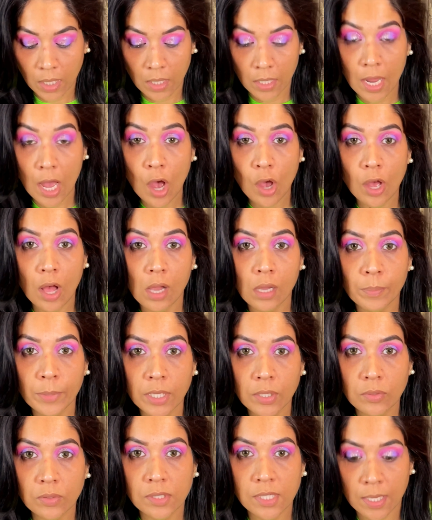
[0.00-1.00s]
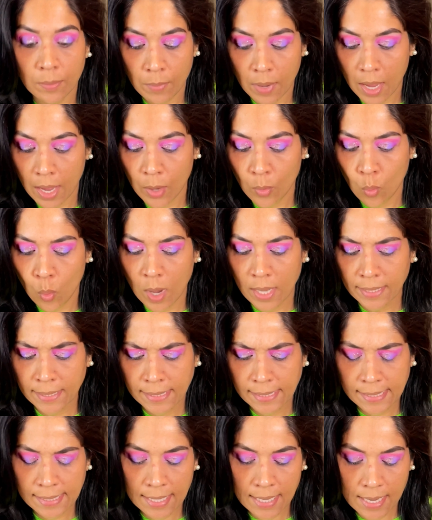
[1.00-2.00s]
now I'll be using my One
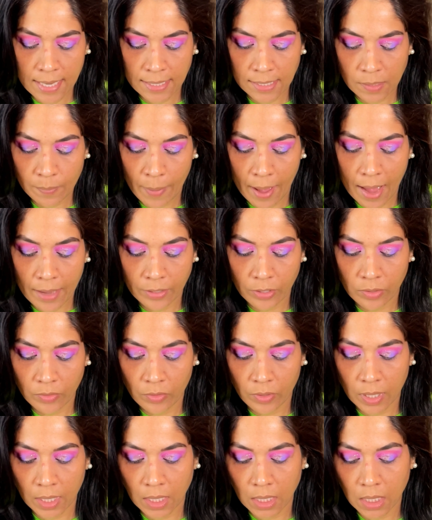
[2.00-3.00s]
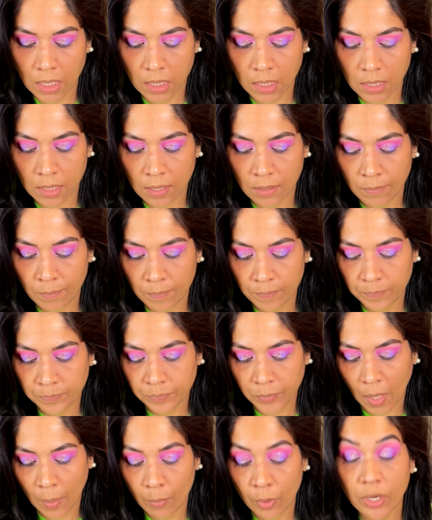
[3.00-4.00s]
Size Patrick
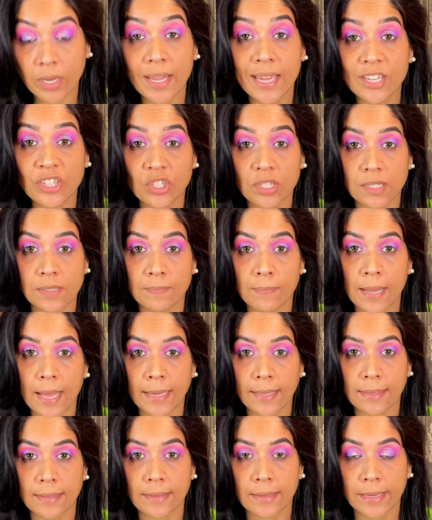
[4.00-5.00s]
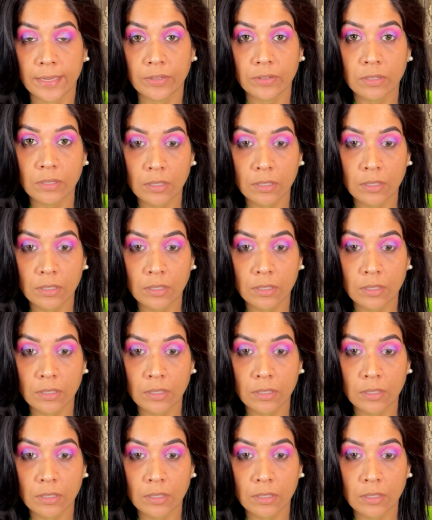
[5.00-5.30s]
Bodacious black liner.